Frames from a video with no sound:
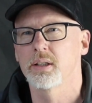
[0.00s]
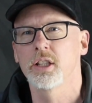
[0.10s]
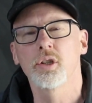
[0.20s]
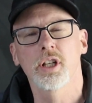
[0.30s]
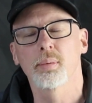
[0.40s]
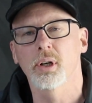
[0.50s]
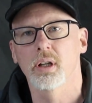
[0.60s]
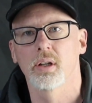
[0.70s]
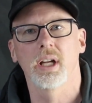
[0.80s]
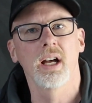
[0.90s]
YouTuber
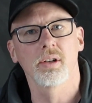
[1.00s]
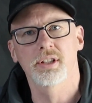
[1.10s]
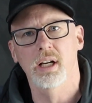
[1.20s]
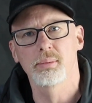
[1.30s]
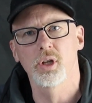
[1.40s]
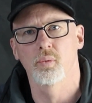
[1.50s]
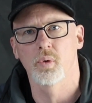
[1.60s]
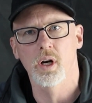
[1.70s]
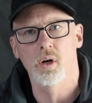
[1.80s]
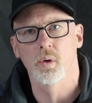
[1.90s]
called LW
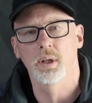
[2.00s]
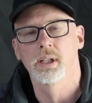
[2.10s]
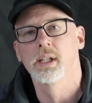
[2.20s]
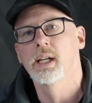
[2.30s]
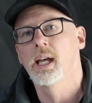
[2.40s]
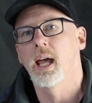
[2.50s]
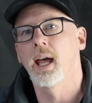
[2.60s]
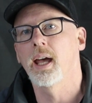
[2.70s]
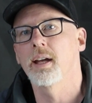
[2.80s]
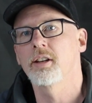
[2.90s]
Road,
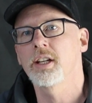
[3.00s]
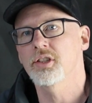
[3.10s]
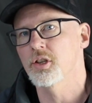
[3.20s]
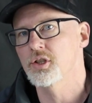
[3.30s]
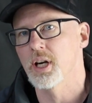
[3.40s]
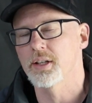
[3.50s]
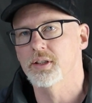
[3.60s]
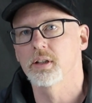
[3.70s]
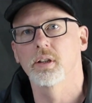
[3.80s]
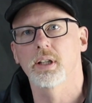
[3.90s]
and he
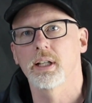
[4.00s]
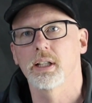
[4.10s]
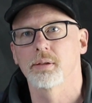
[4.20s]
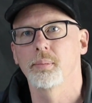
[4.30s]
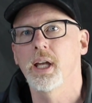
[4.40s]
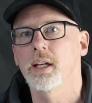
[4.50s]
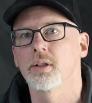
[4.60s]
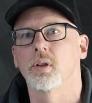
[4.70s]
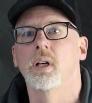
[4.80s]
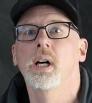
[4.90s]
suggested looking at the
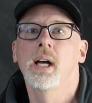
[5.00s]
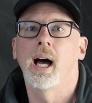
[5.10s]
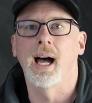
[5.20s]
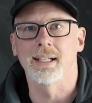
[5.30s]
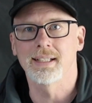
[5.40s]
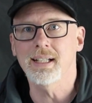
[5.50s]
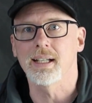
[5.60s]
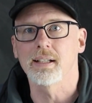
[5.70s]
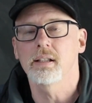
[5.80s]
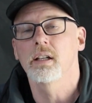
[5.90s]
manual. I
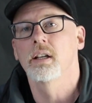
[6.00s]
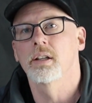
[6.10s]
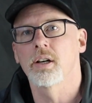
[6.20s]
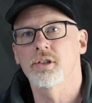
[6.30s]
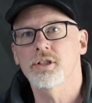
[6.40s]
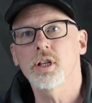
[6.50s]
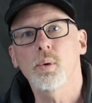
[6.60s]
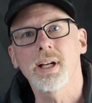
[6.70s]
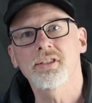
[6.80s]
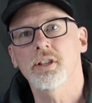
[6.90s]
did. There's
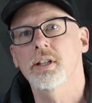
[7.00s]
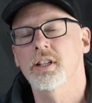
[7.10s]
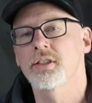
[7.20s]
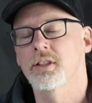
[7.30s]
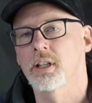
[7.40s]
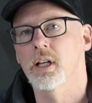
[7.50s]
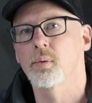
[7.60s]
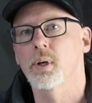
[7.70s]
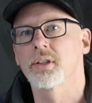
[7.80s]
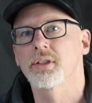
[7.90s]
2 instances in there
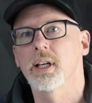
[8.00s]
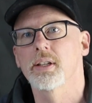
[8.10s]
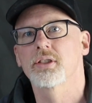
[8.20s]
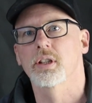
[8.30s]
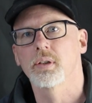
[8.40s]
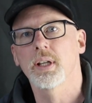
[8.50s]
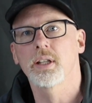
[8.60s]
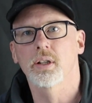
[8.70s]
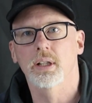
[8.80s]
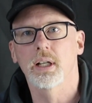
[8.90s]
where it says to clean
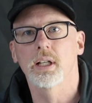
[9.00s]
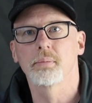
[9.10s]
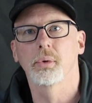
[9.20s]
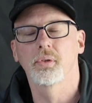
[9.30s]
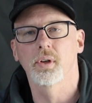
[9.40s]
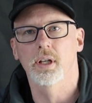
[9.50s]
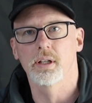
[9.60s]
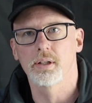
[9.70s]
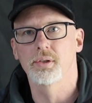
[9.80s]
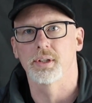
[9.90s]
your gun before you
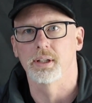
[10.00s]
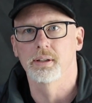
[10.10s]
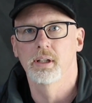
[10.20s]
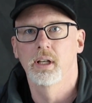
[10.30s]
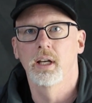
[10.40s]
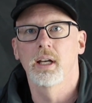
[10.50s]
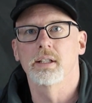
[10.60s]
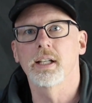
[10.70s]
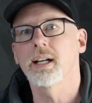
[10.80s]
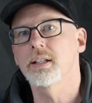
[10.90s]
use it.
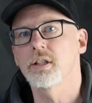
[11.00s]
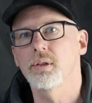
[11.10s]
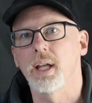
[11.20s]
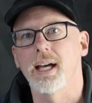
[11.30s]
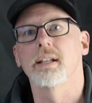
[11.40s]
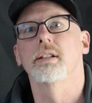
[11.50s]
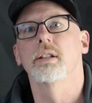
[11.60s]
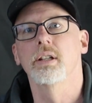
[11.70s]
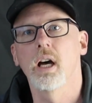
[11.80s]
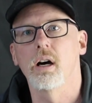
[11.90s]
Did I do that?
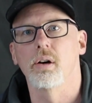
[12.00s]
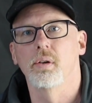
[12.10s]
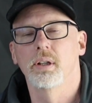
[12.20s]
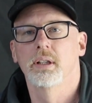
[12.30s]
No.